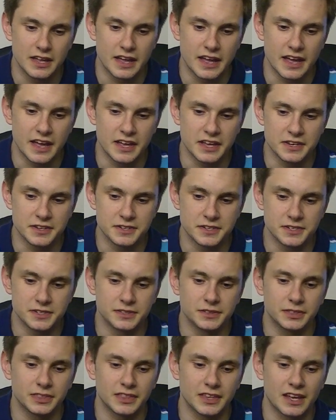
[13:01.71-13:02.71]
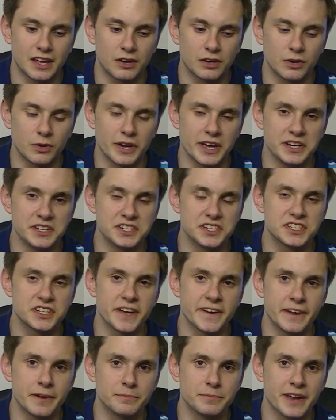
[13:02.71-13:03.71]
And I'll go ahead and
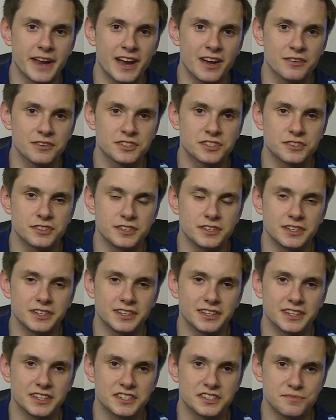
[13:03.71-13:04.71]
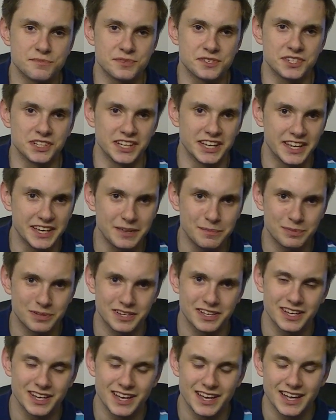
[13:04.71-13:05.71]
shut up now so you can get some sleep.
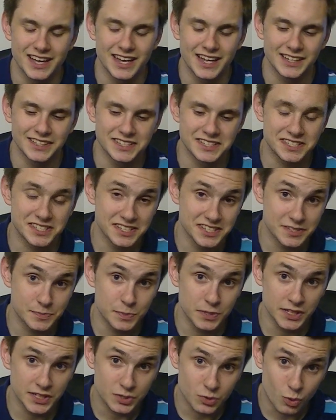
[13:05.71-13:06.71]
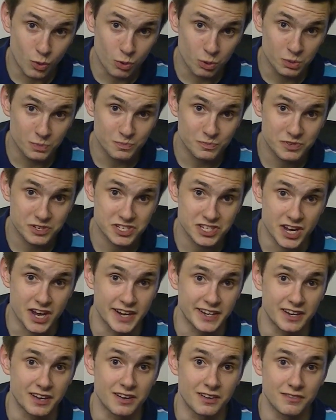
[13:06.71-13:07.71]
This is Billy Core
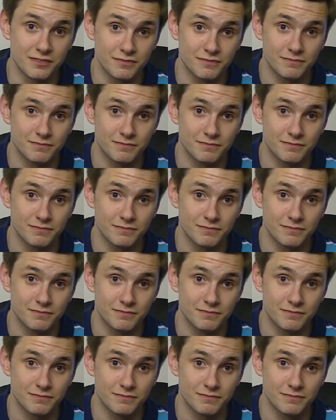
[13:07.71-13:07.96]
signing off.